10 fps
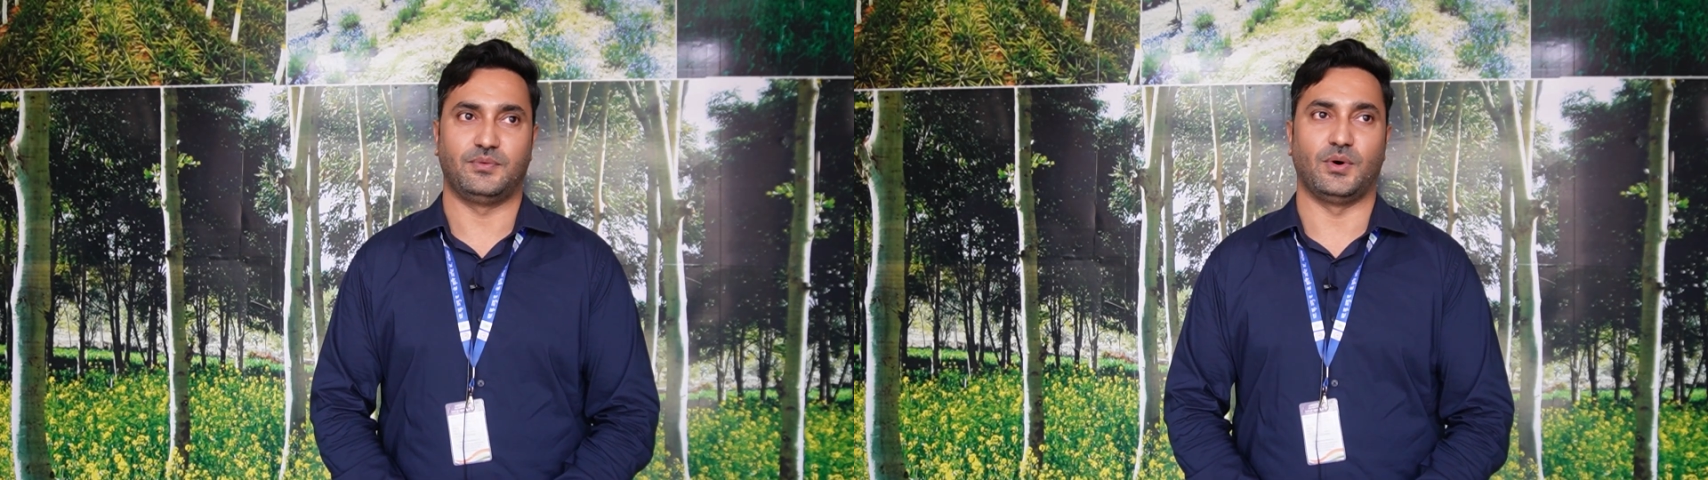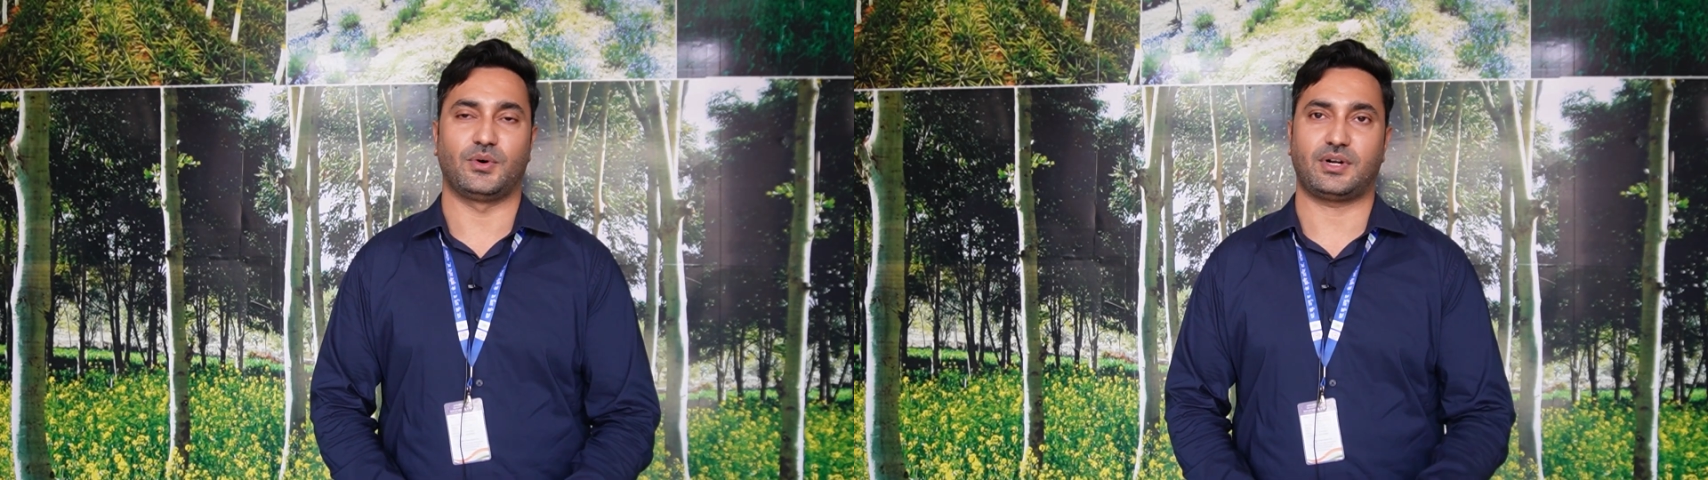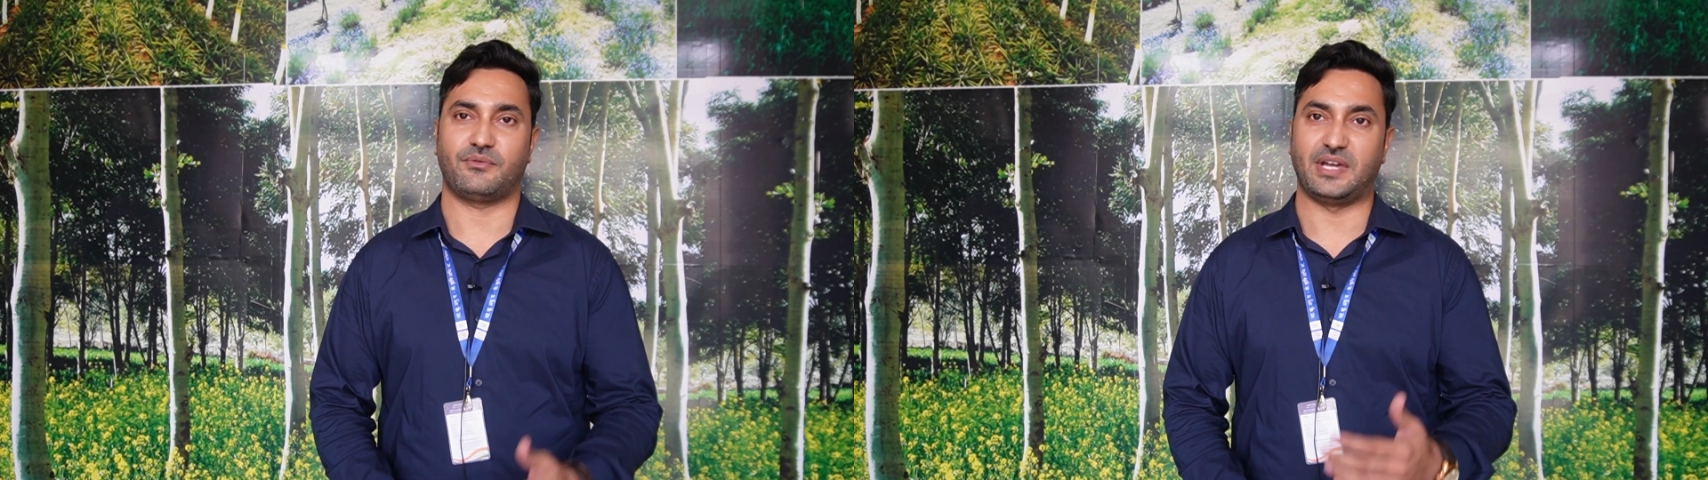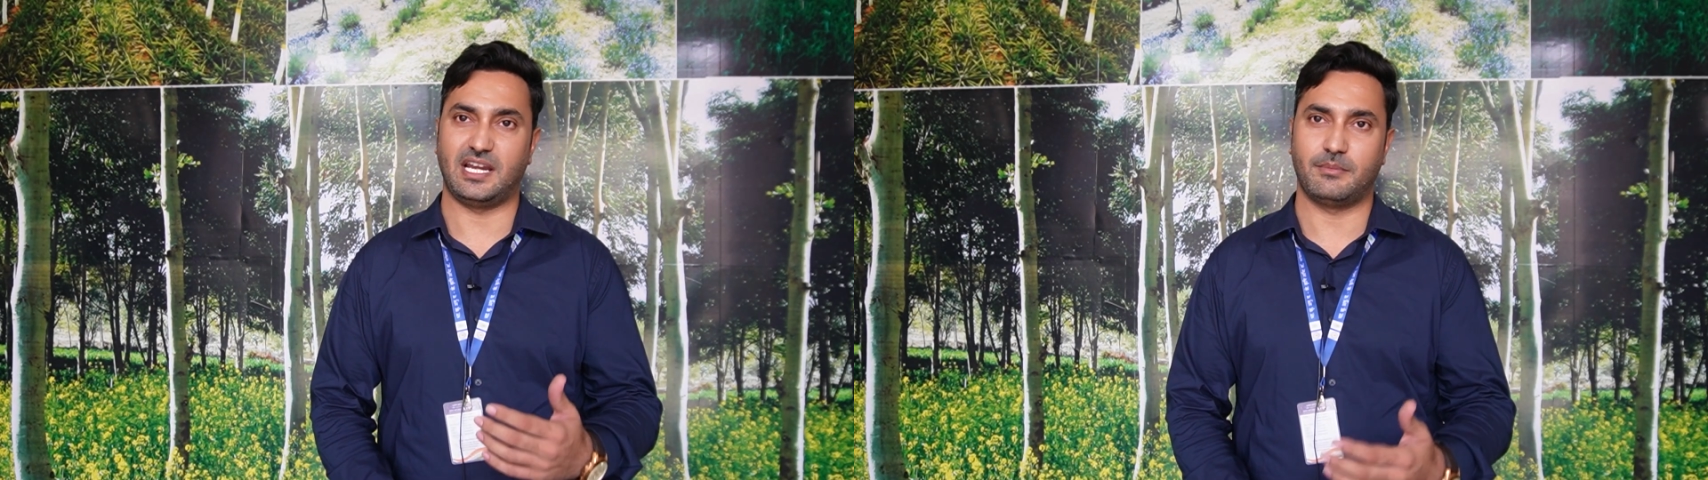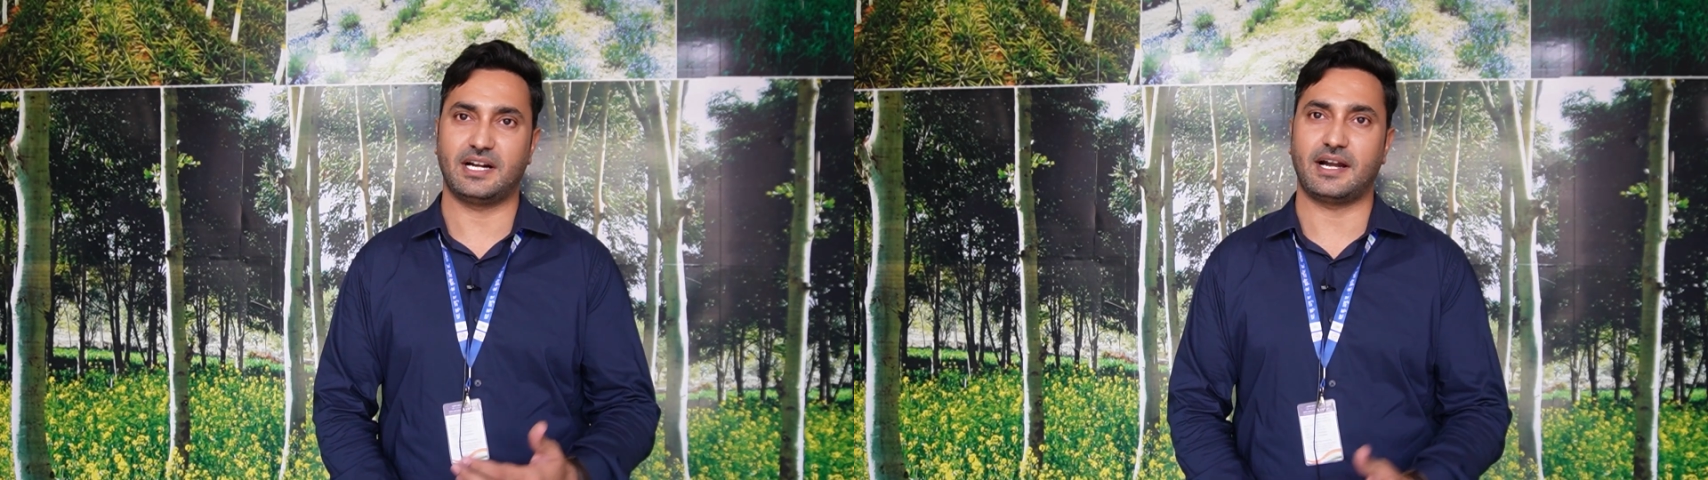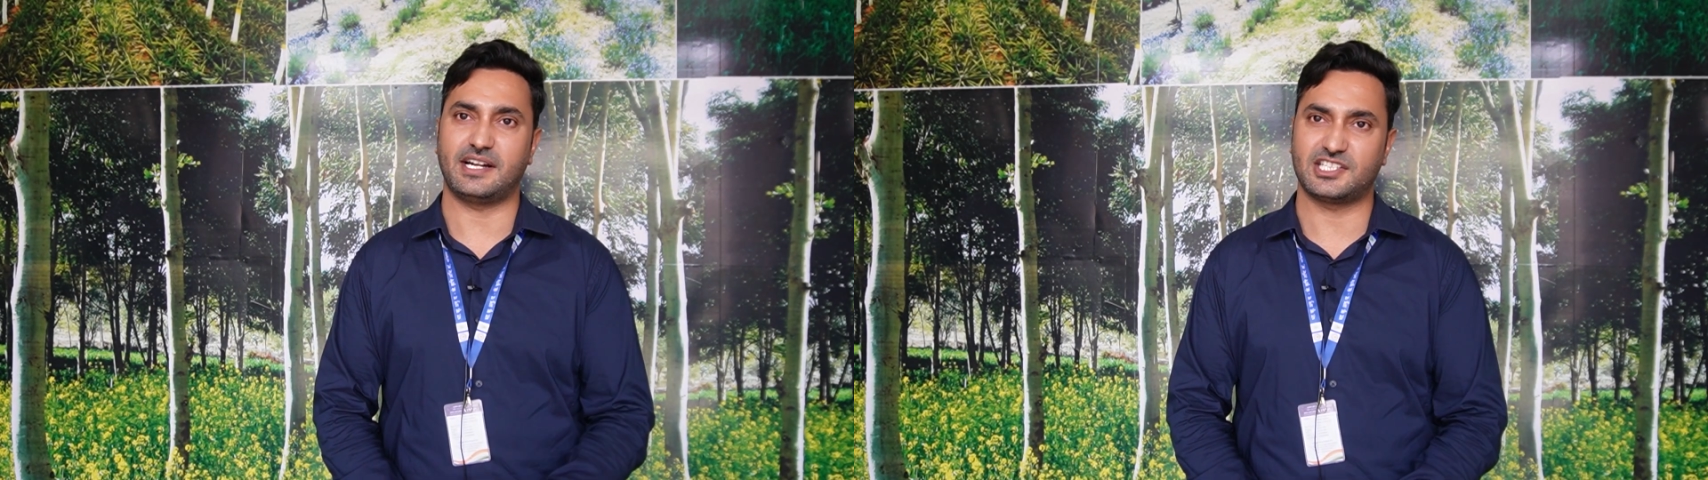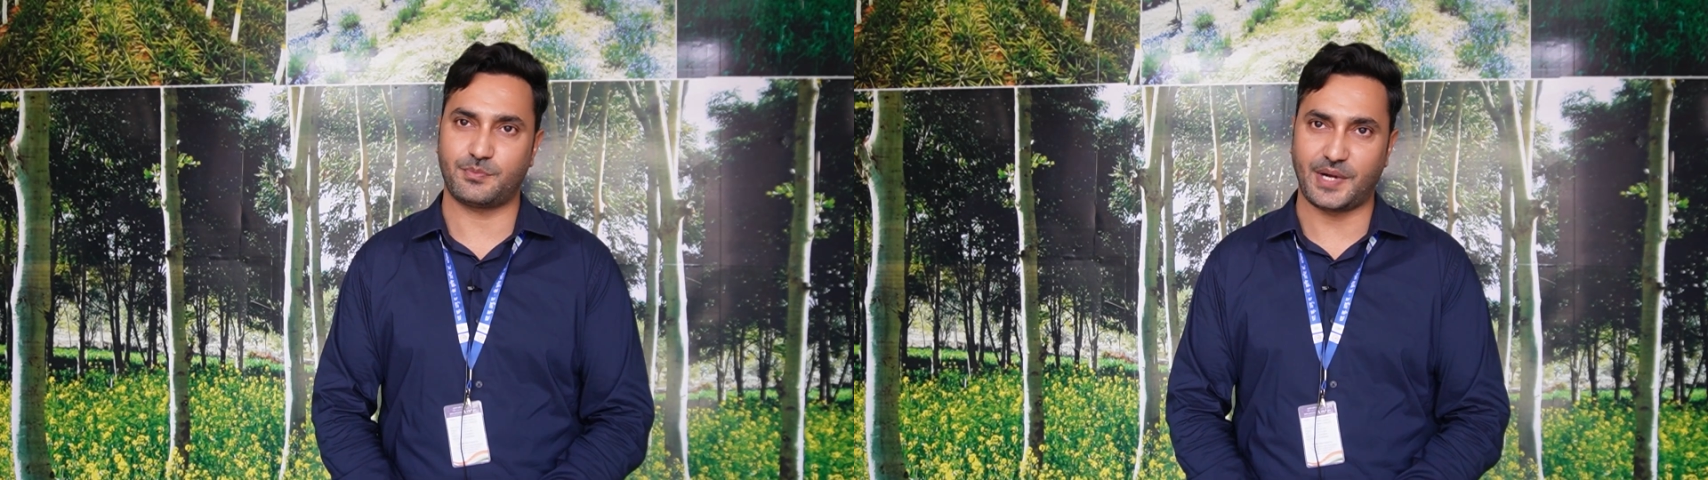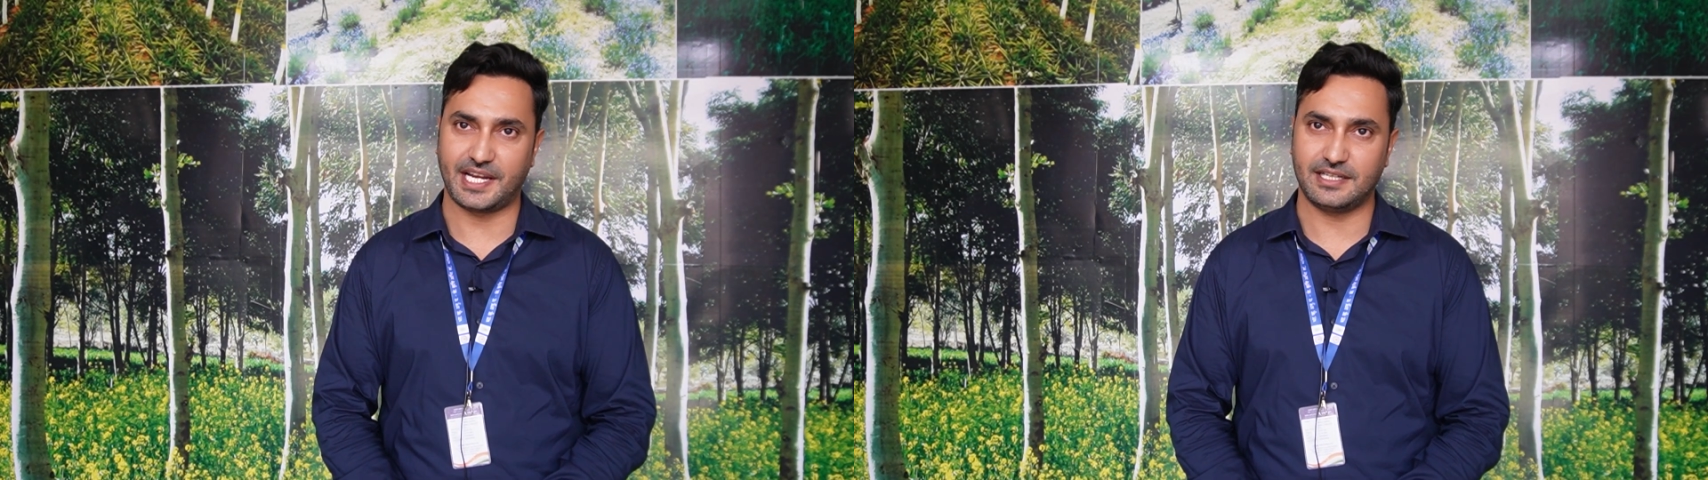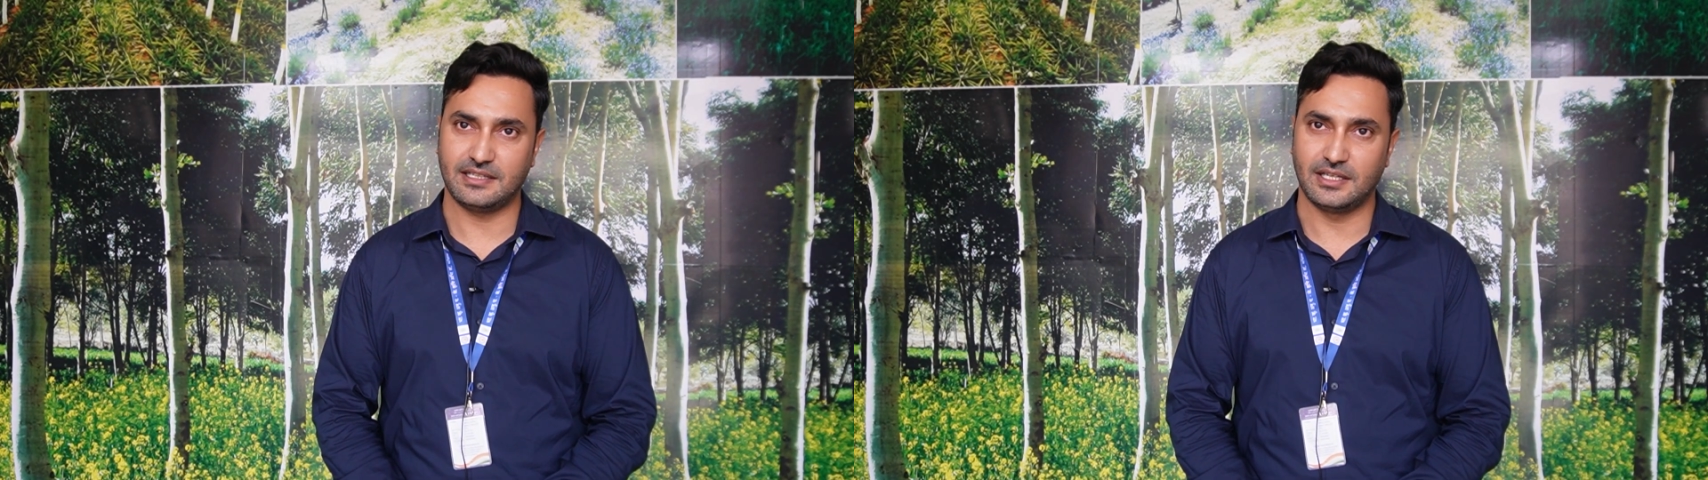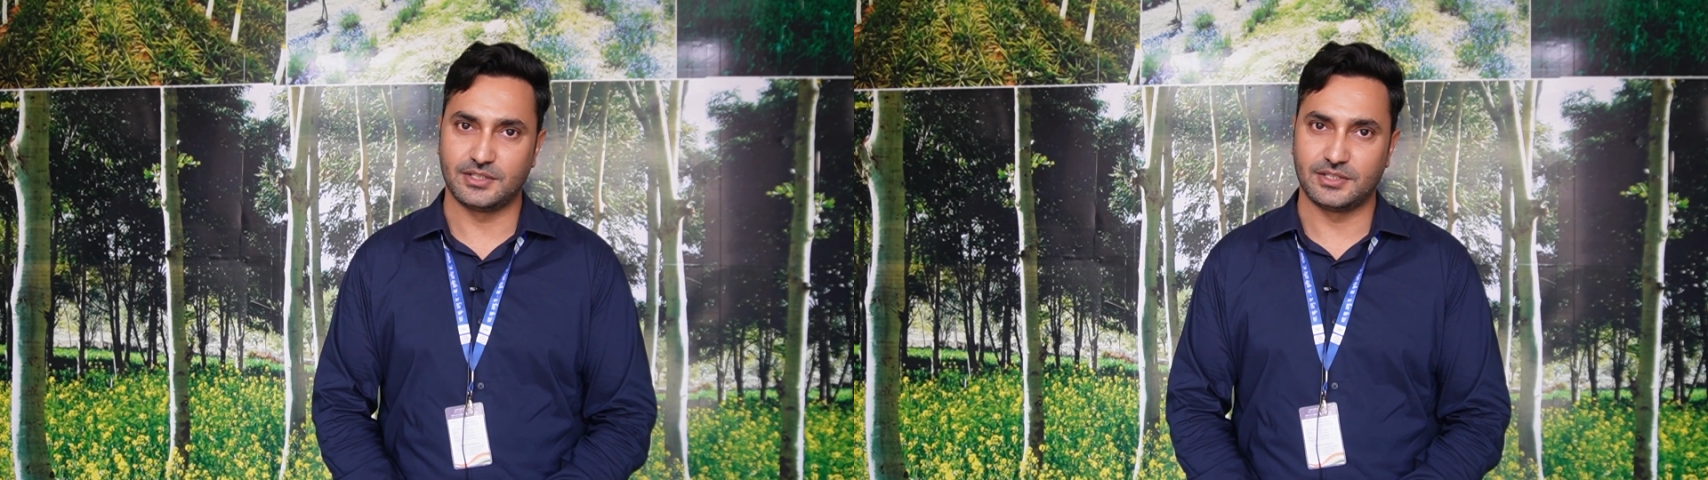for variable rate spraying.